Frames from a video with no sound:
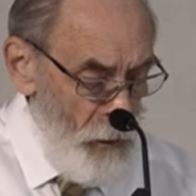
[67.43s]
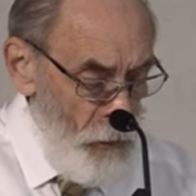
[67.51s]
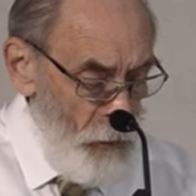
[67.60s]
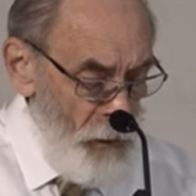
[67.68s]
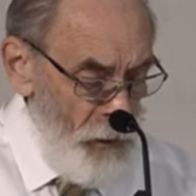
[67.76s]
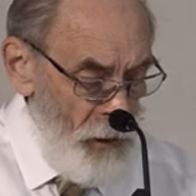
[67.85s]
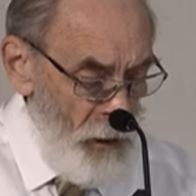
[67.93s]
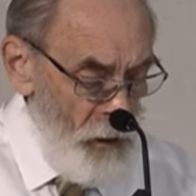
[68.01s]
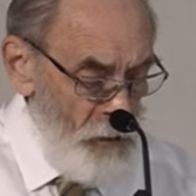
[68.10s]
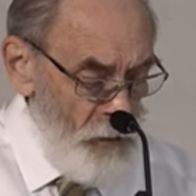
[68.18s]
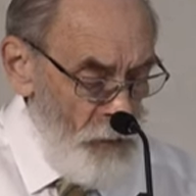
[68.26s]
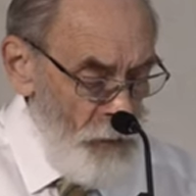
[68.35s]
When they
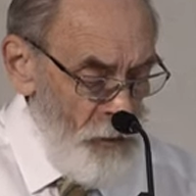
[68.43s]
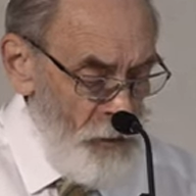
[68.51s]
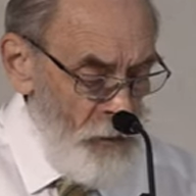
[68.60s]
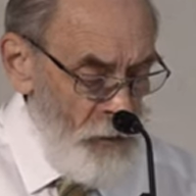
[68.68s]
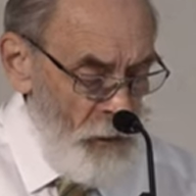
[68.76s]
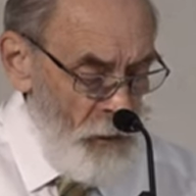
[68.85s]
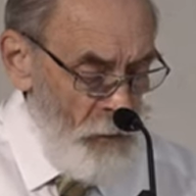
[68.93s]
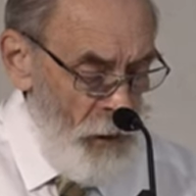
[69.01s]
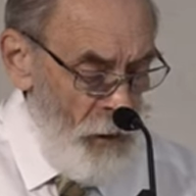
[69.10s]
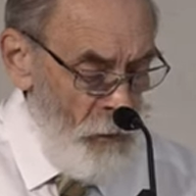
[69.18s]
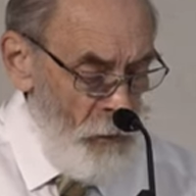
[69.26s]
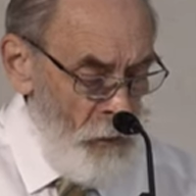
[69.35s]
had twisted a
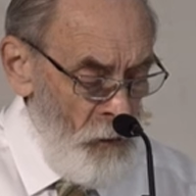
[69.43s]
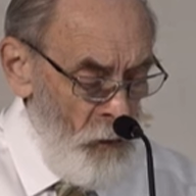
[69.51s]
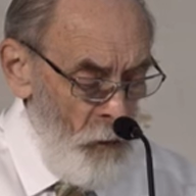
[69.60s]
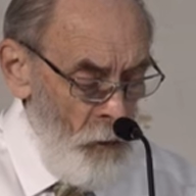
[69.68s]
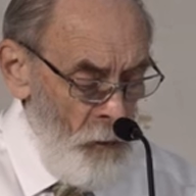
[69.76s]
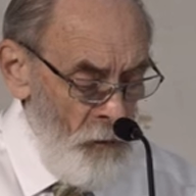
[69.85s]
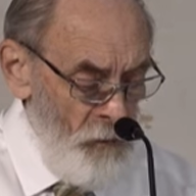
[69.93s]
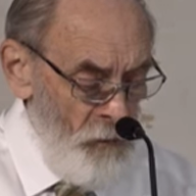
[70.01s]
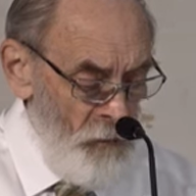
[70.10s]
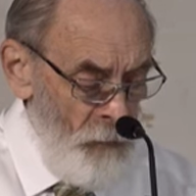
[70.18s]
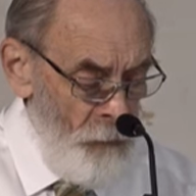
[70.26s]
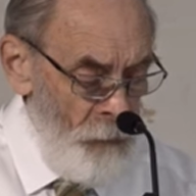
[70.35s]
crown of
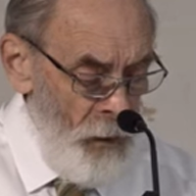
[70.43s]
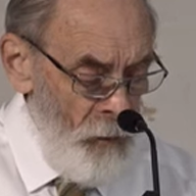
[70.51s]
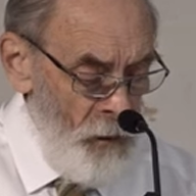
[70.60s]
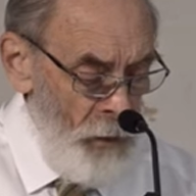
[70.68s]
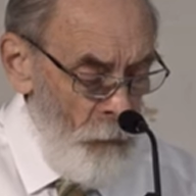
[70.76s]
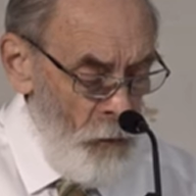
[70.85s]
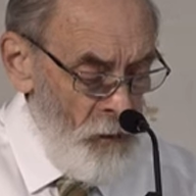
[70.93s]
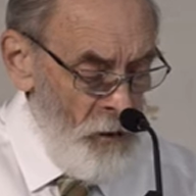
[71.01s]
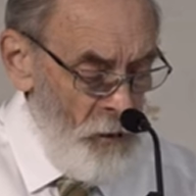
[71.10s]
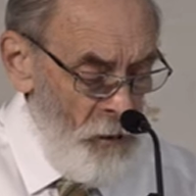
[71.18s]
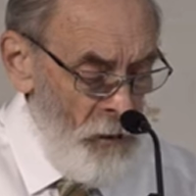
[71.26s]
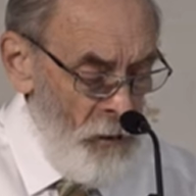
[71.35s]
thorns, they put it
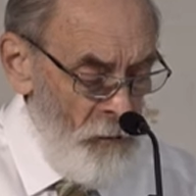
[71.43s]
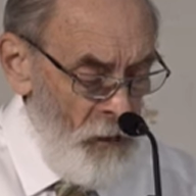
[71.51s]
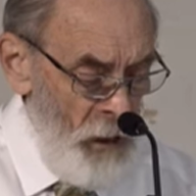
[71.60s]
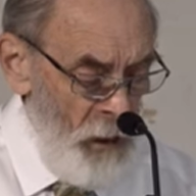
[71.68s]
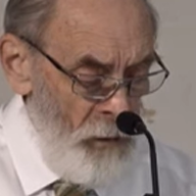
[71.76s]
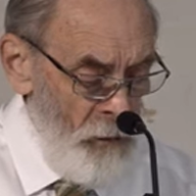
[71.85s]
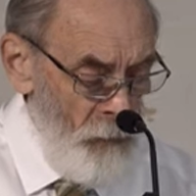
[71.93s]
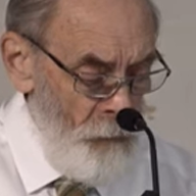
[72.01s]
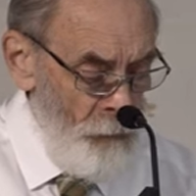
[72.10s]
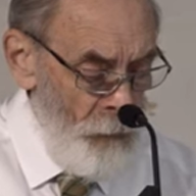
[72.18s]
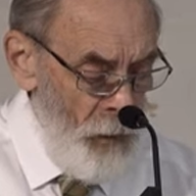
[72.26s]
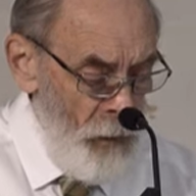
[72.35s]
on his head
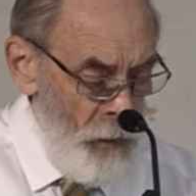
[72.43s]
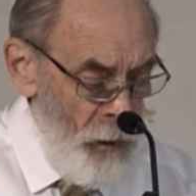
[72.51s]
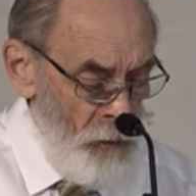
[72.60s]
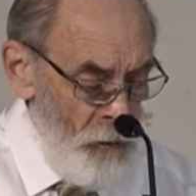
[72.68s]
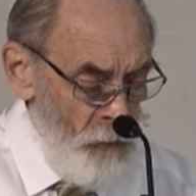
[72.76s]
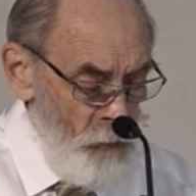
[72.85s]
and a